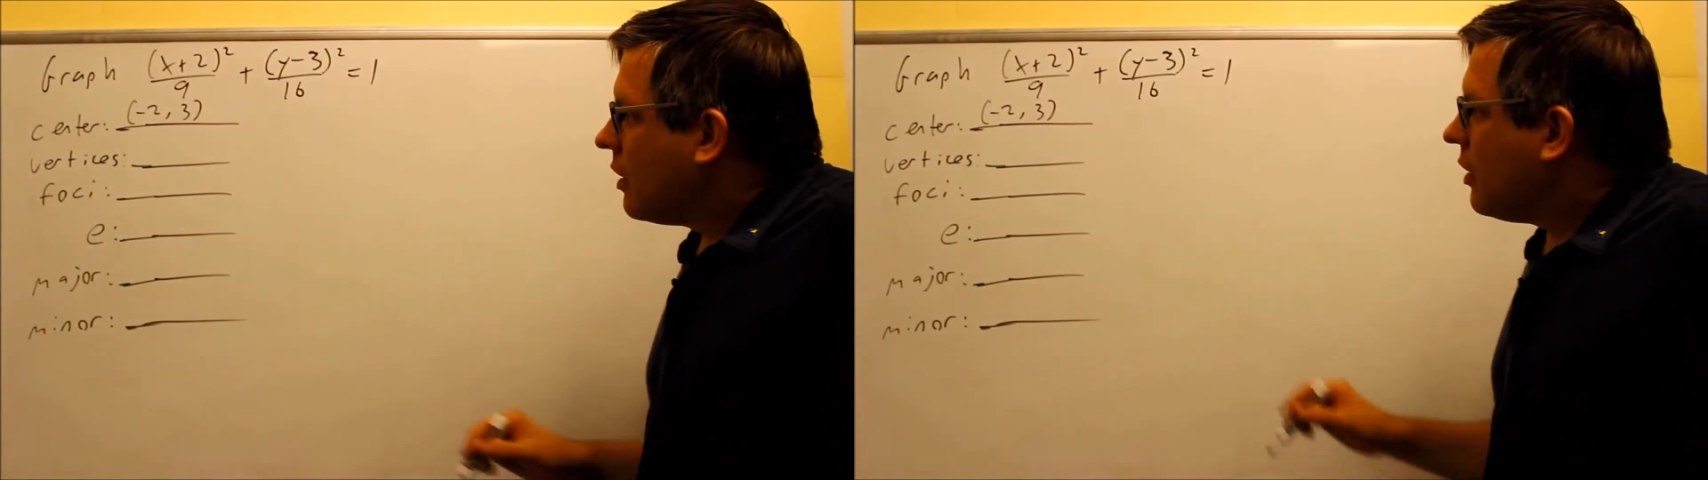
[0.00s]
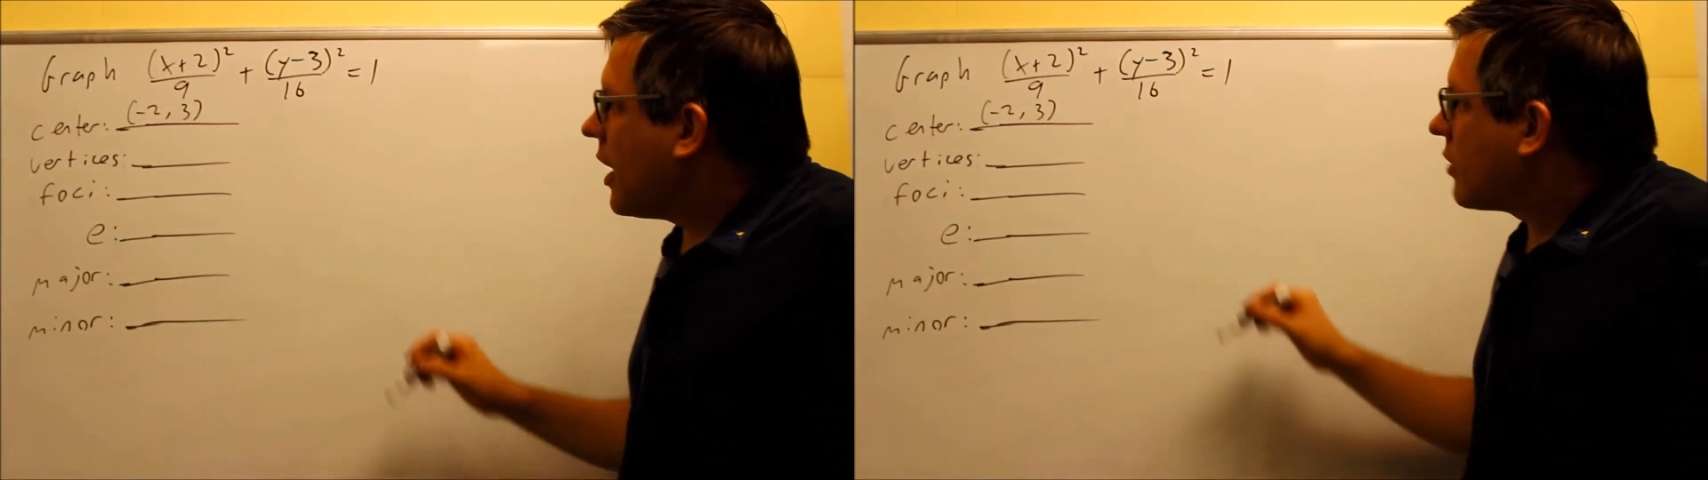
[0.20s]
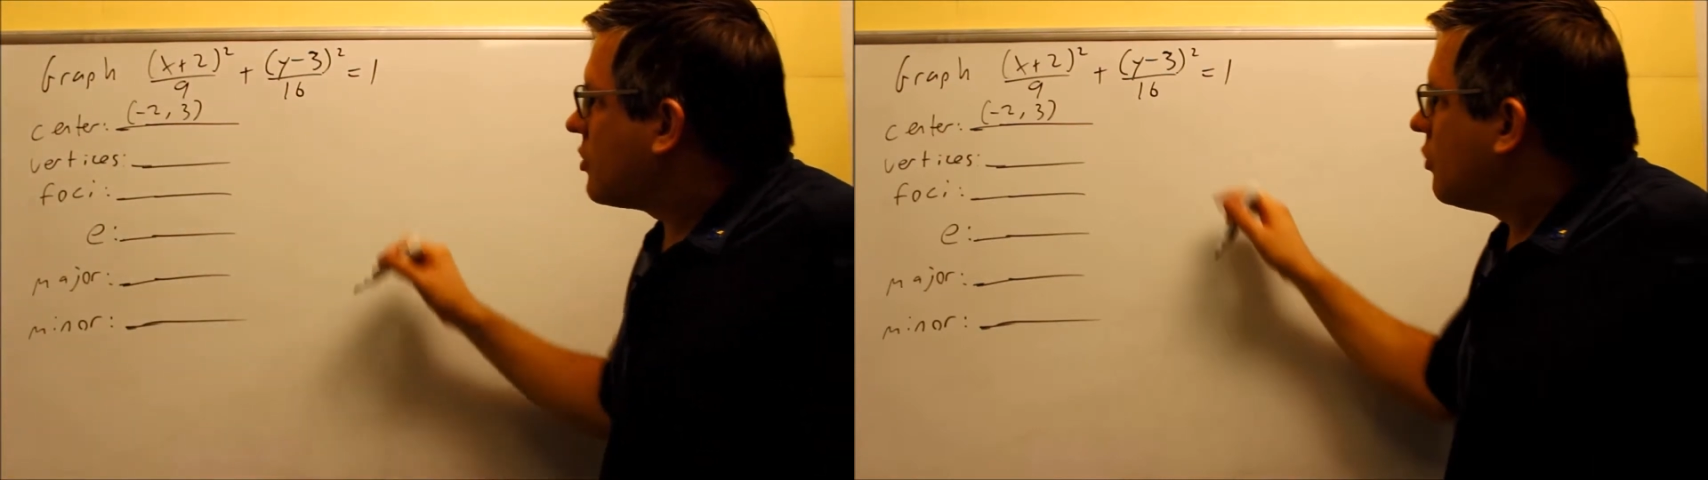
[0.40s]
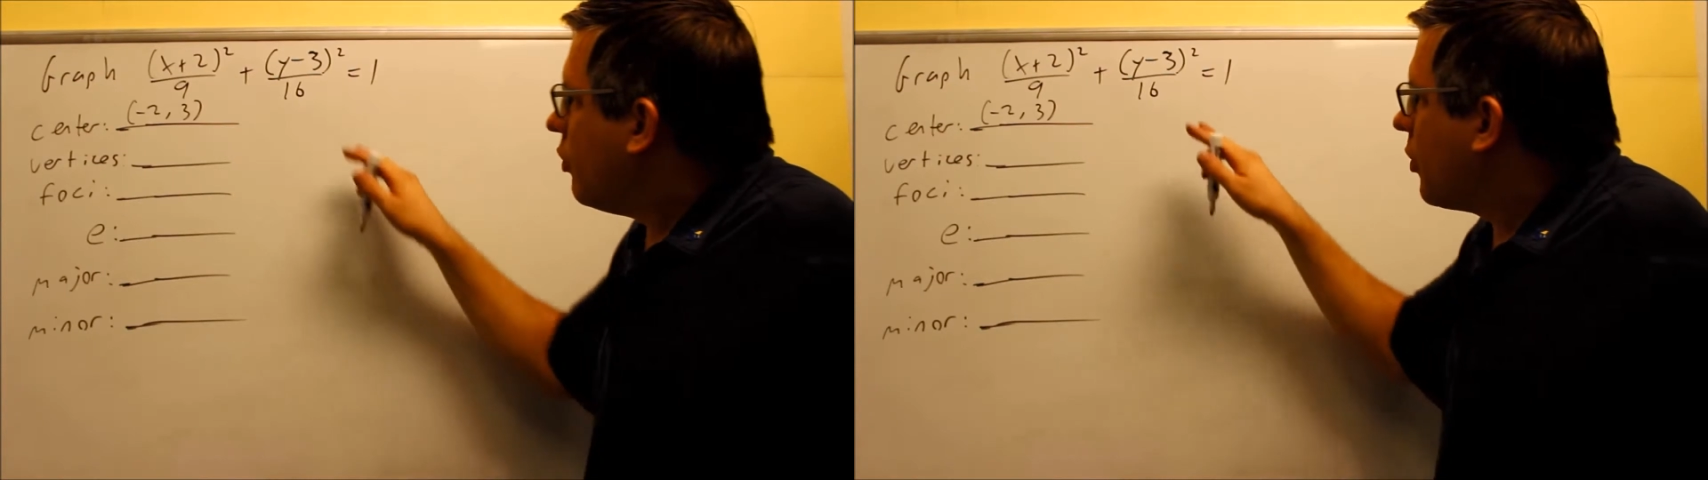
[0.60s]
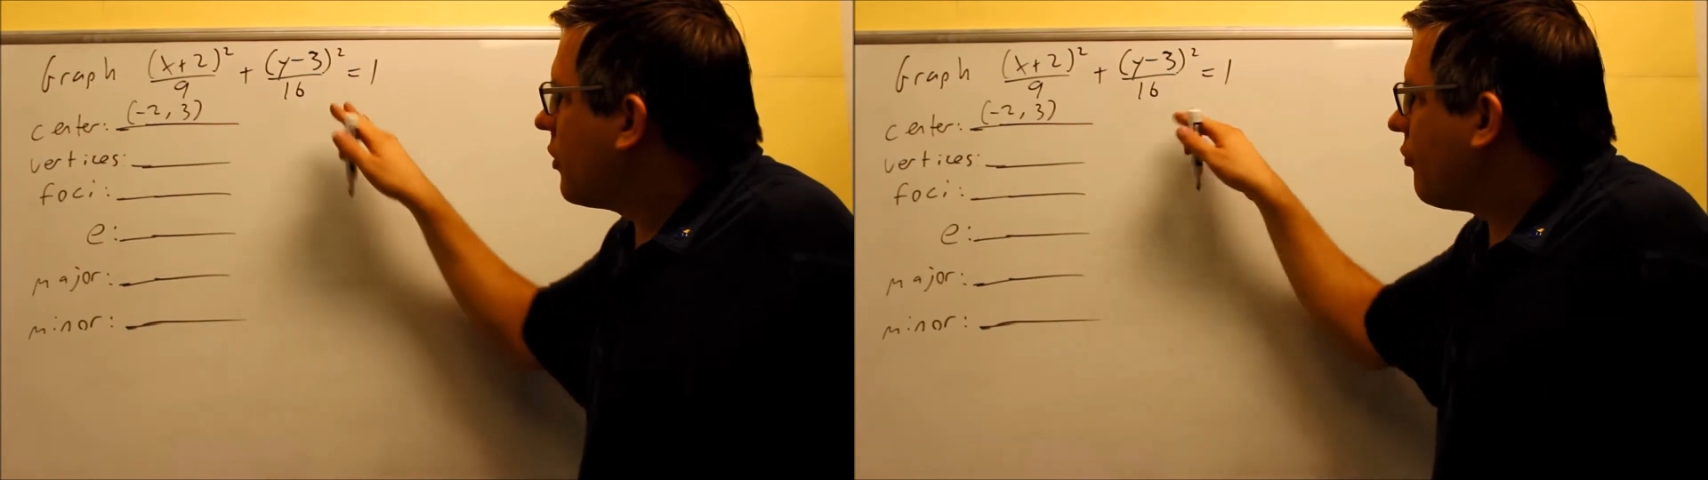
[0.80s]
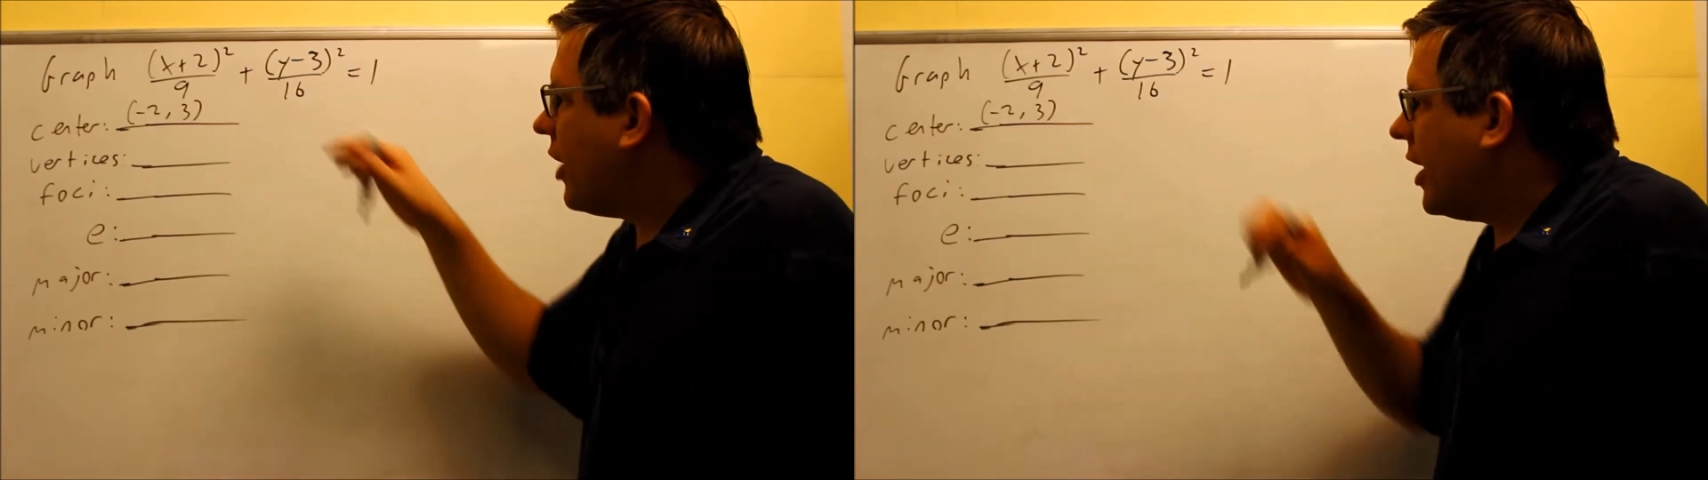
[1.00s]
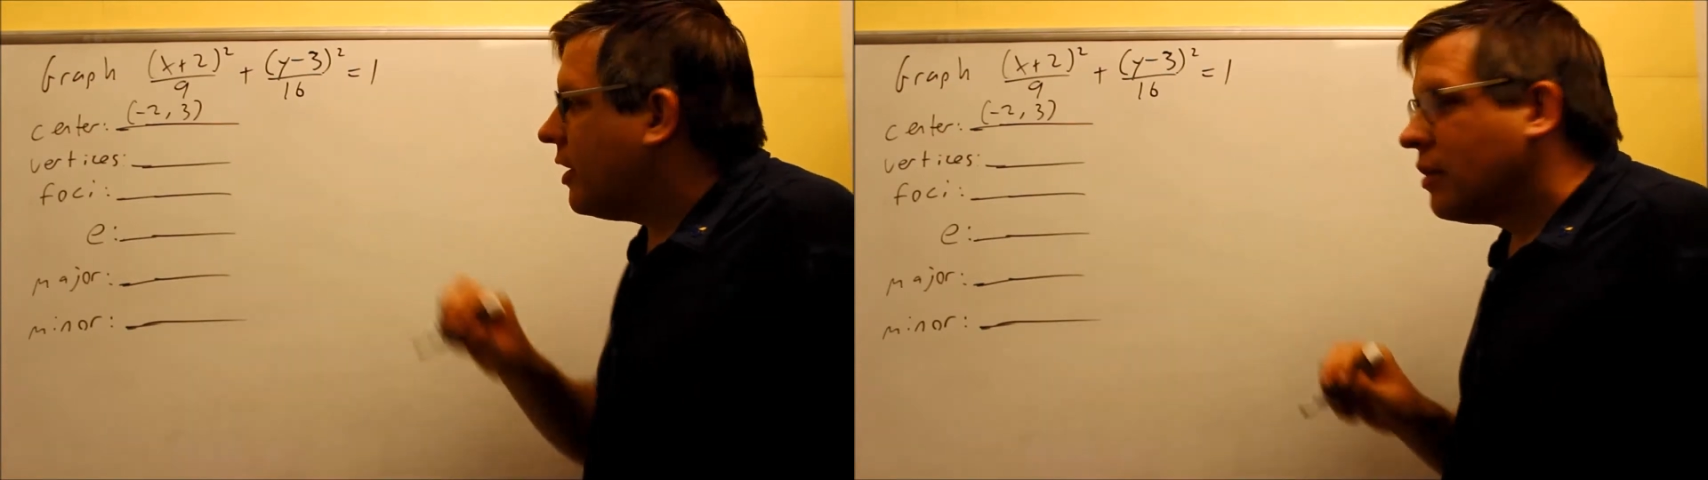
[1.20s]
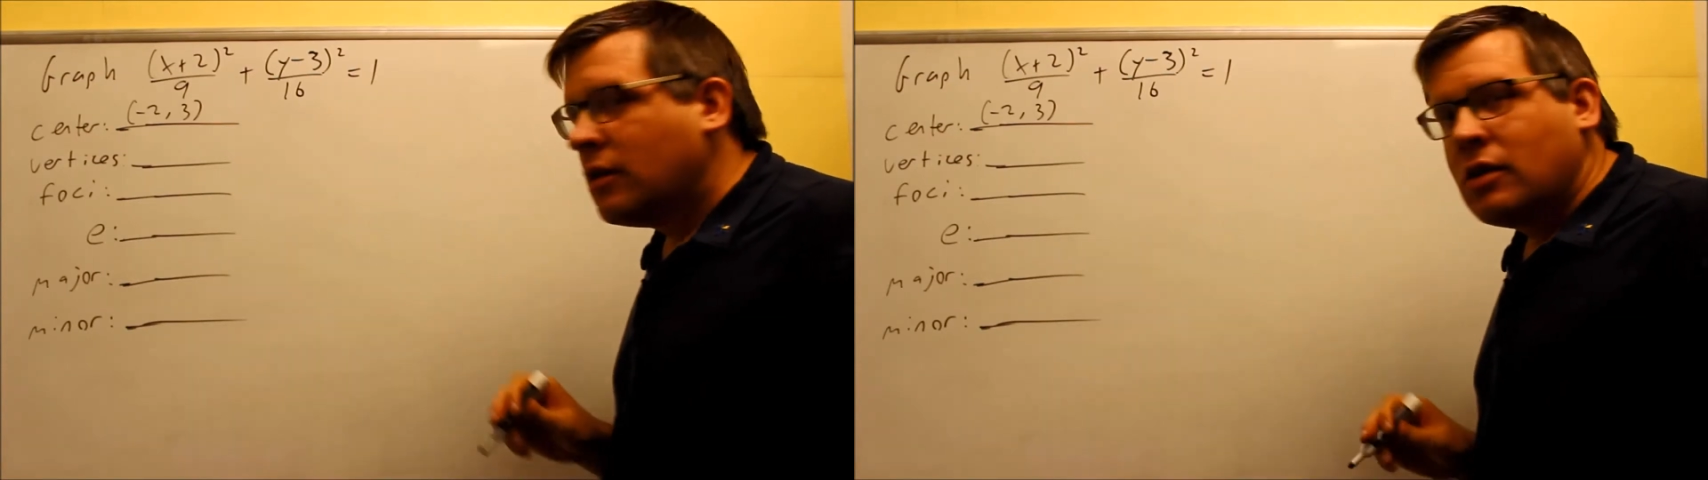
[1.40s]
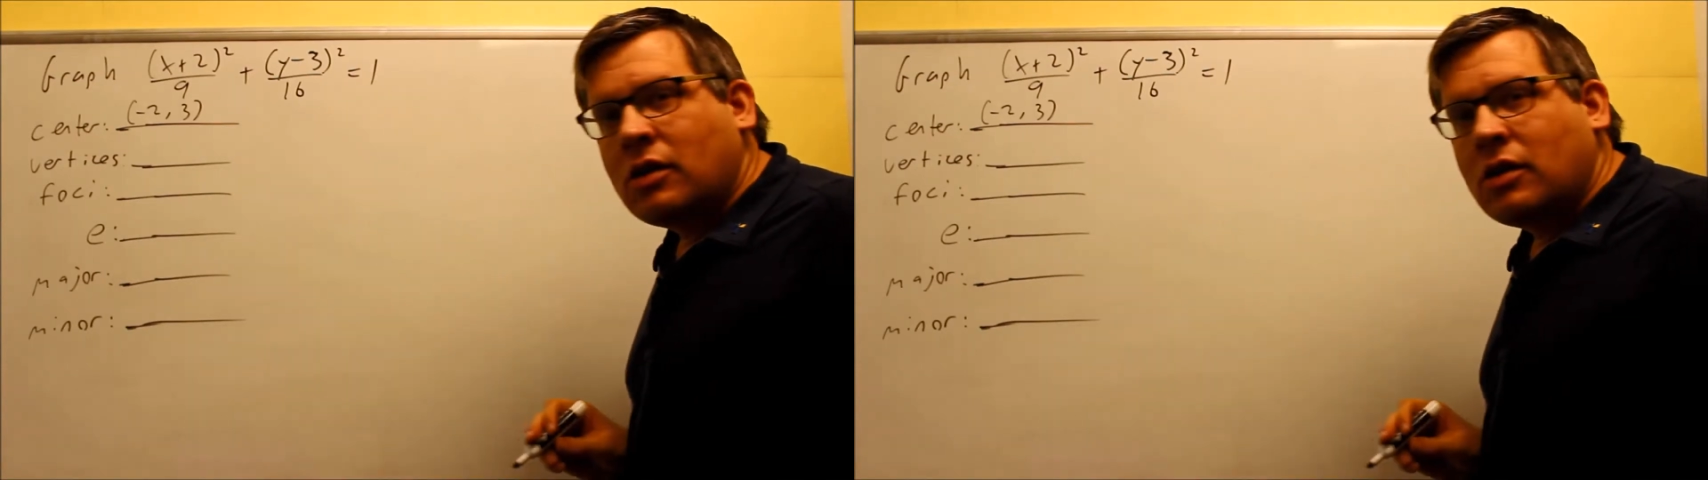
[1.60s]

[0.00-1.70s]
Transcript: Next, we want to find